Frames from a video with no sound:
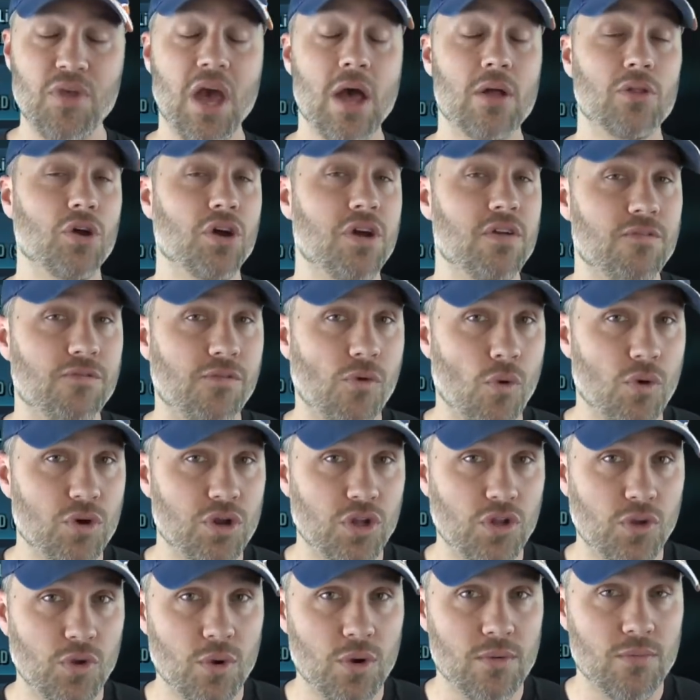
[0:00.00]
Looking forward to
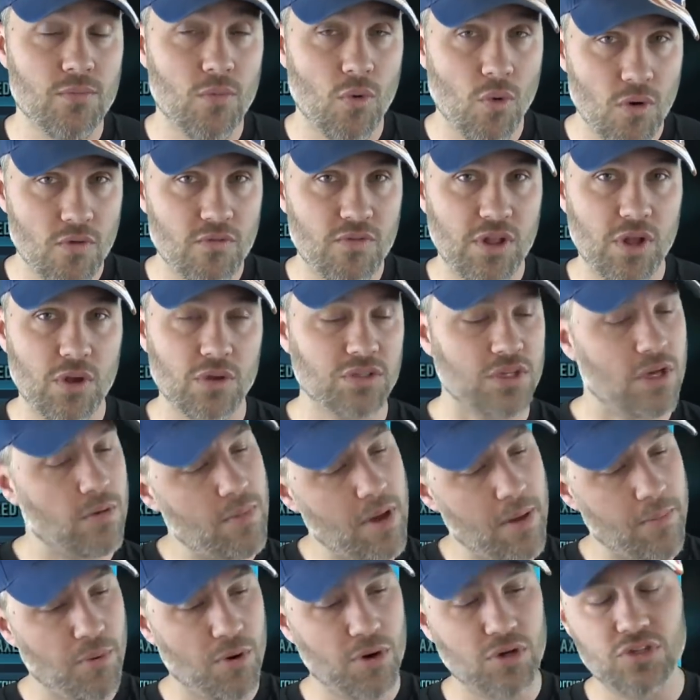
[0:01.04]
doing more videos on my
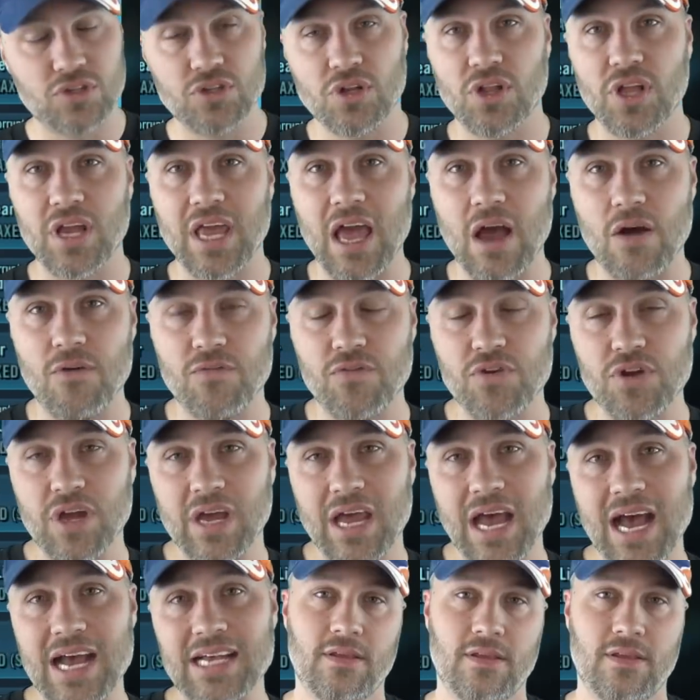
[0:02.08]
personal account for you
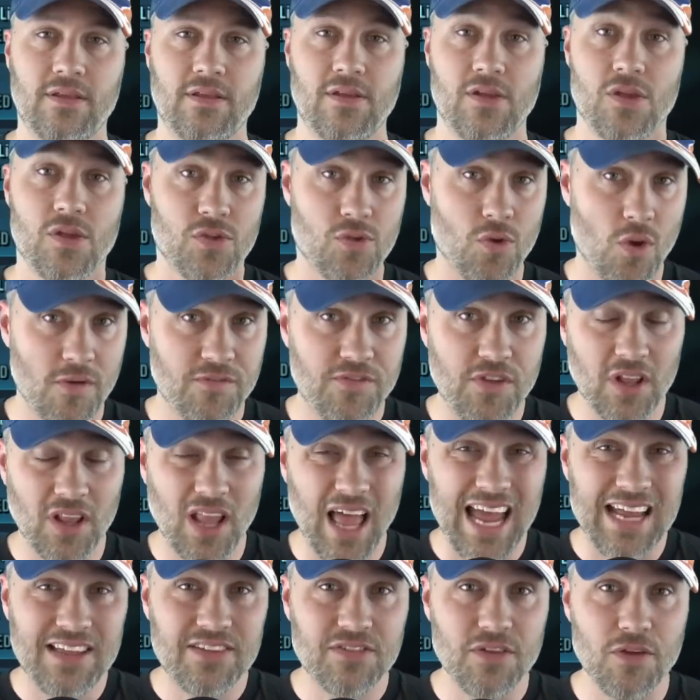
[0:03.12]
guys. So if you
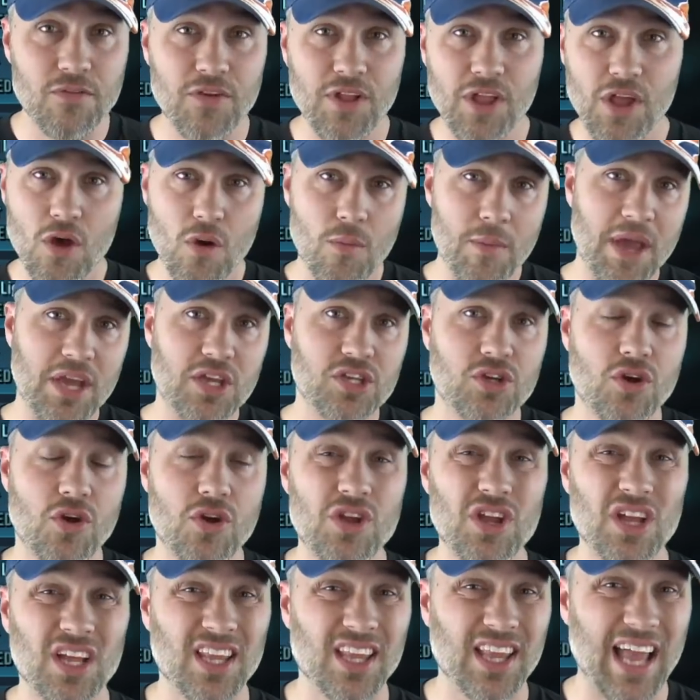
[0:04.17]
liked the video, make sure
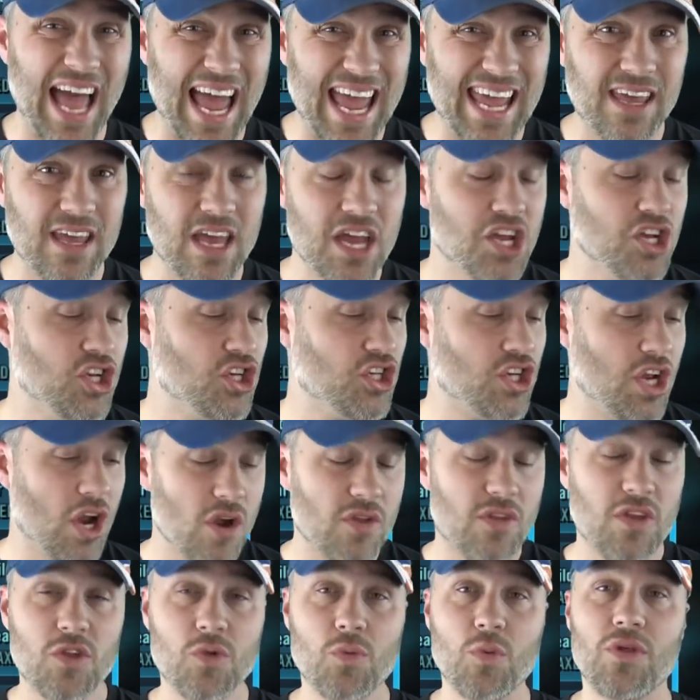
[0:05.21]
you share
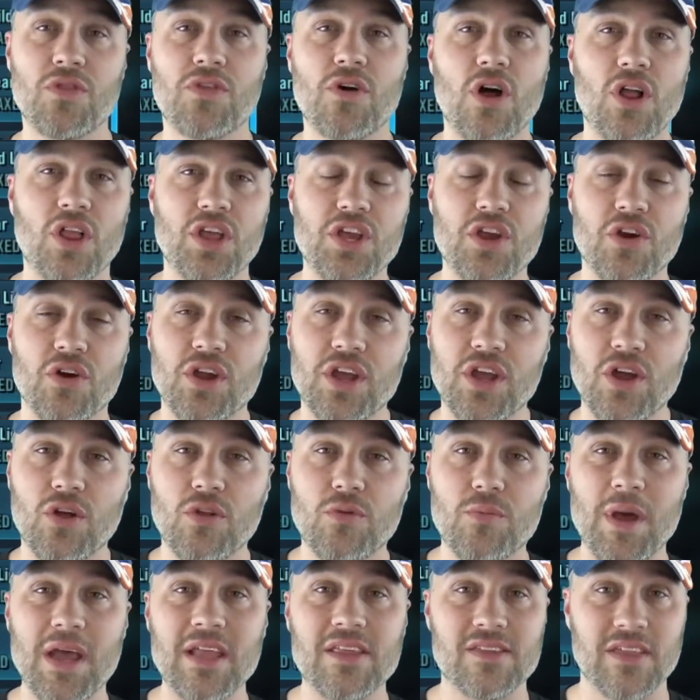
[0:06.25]
this with all of your
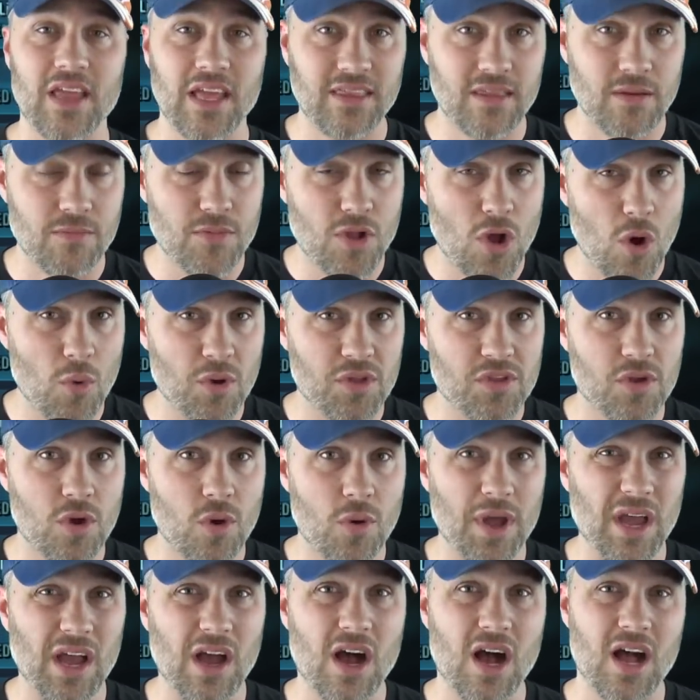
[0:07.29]
guildmates, let them know what's
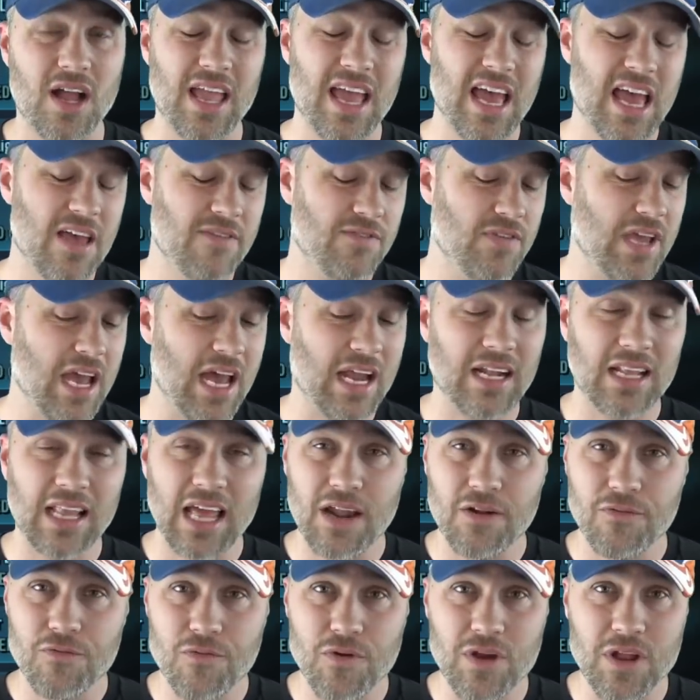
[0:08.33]
going on. If you got a lot of
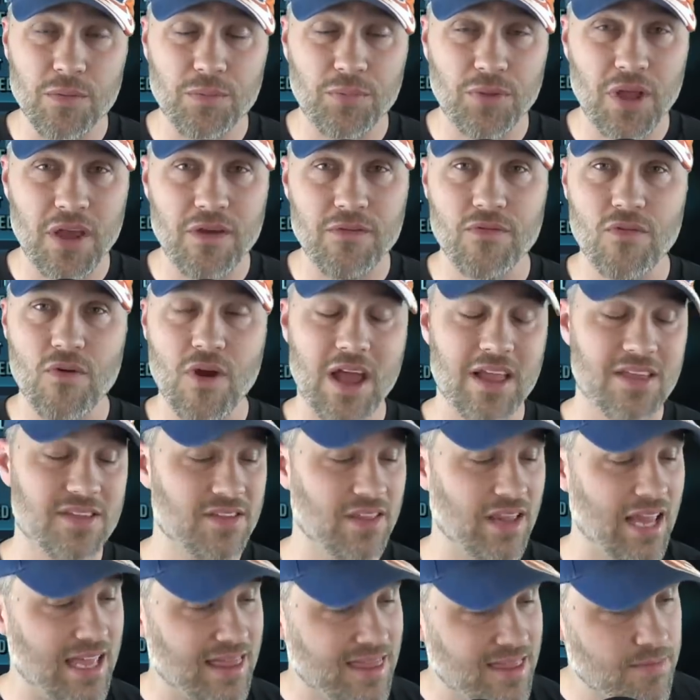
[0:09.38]
free-to-play friends,
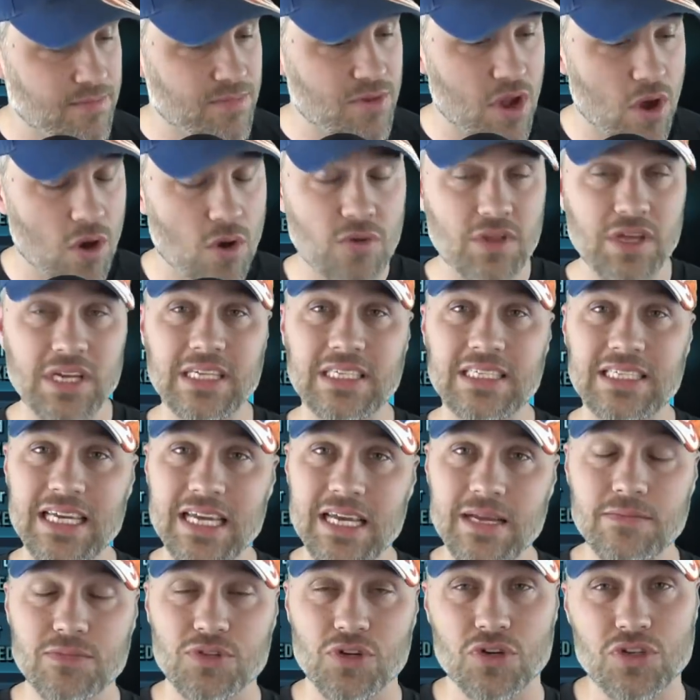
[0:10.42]
let them know these
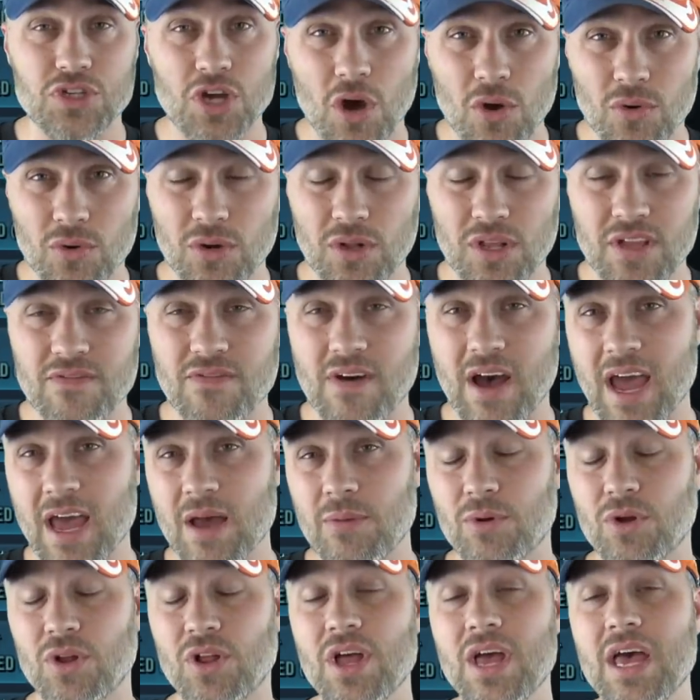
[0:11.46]
teams are totally
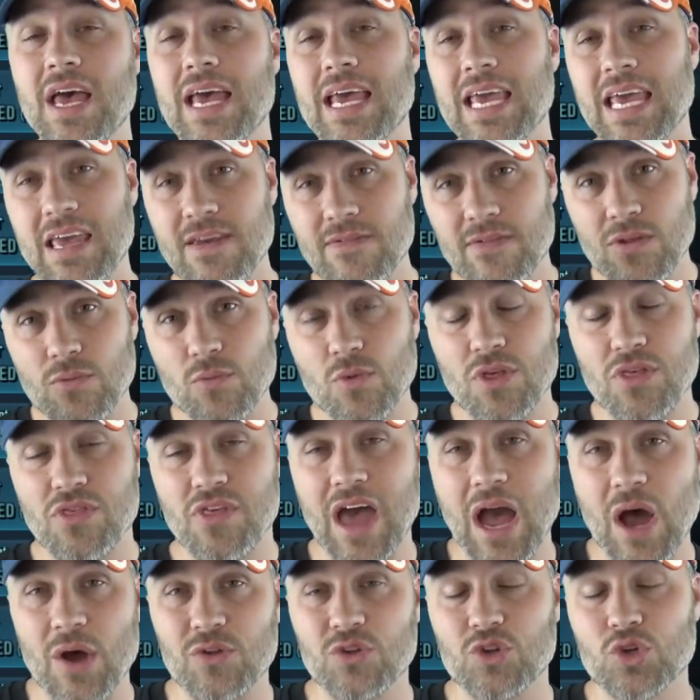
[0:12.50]
viable. Even
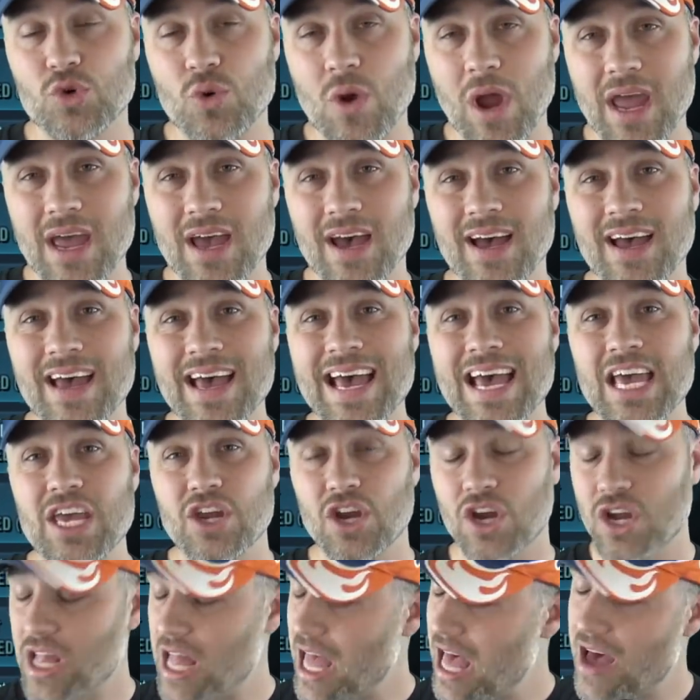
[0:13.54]
without Traya, you're
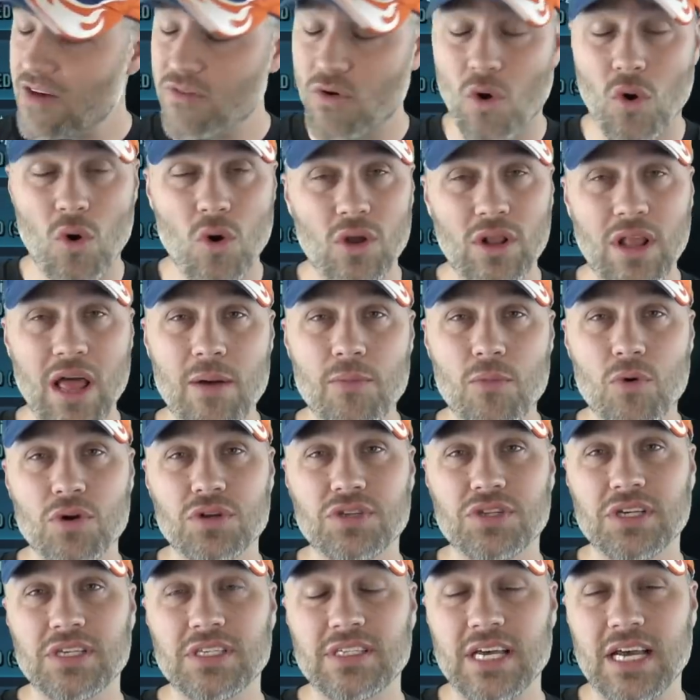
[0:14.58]
going to have a whole lot more
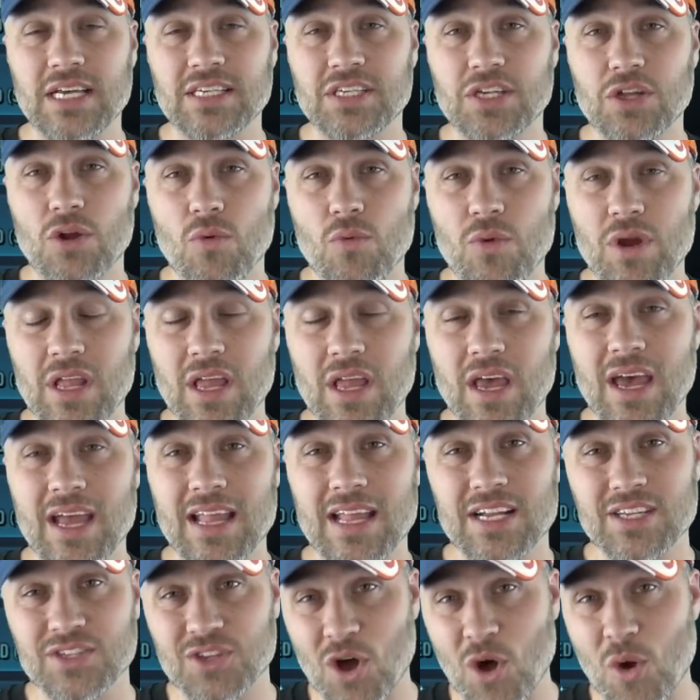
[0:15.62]
success in Arena. And as
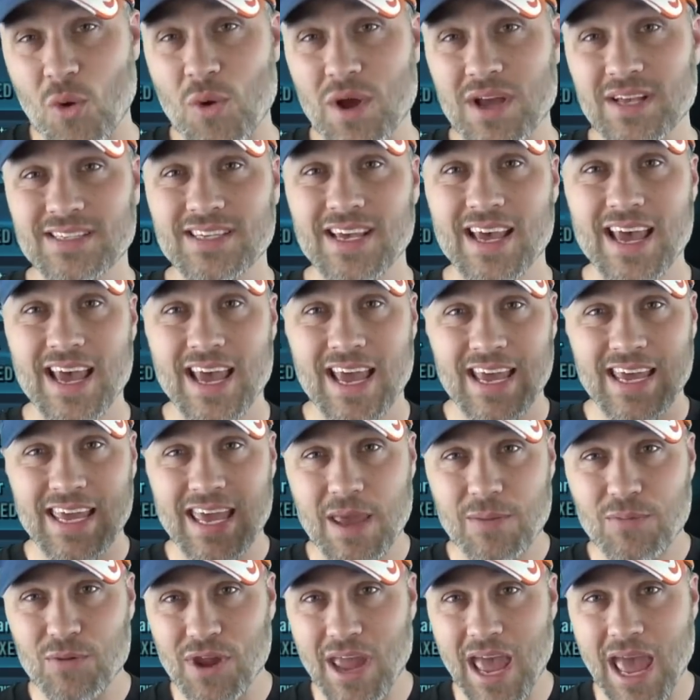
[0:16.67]
always, keep
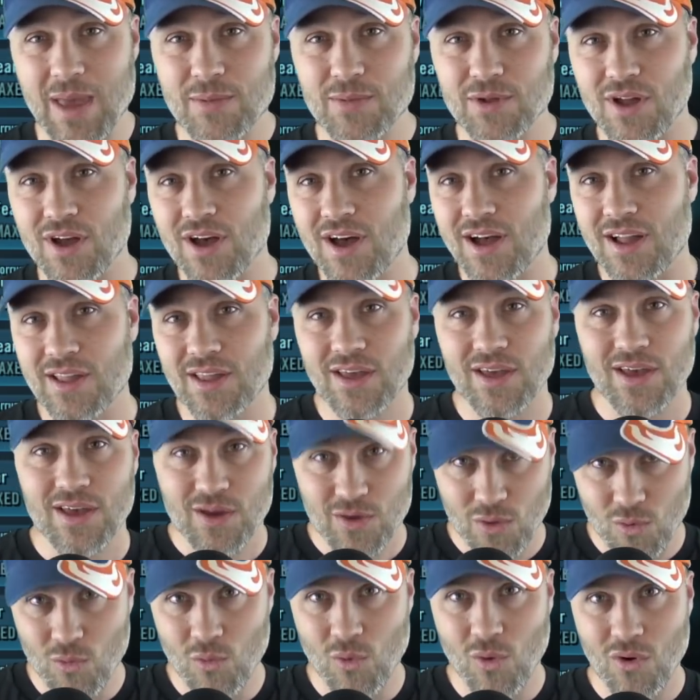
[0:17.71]
your gaming on.
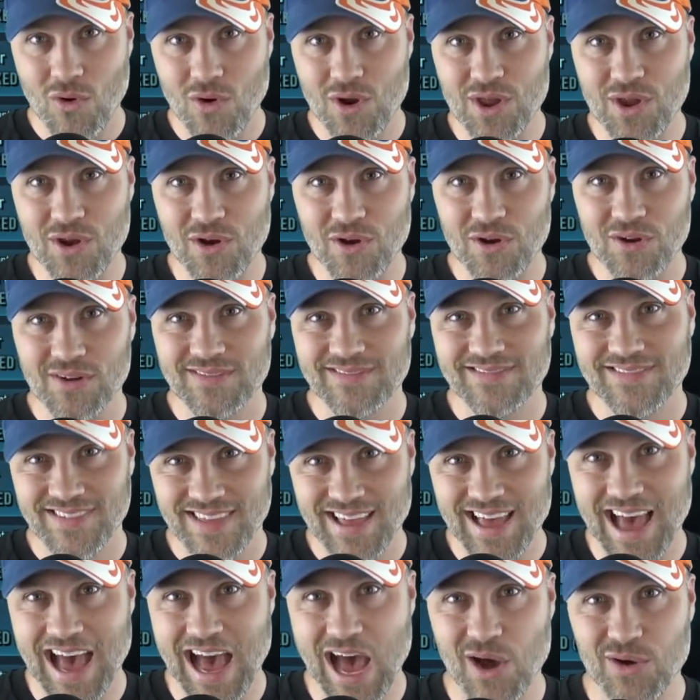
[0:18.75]
Warrior,
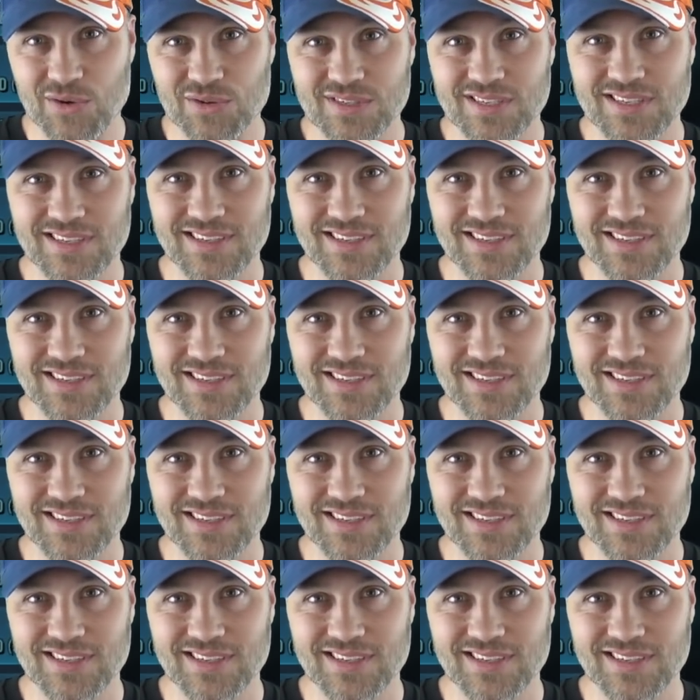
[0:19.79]
out.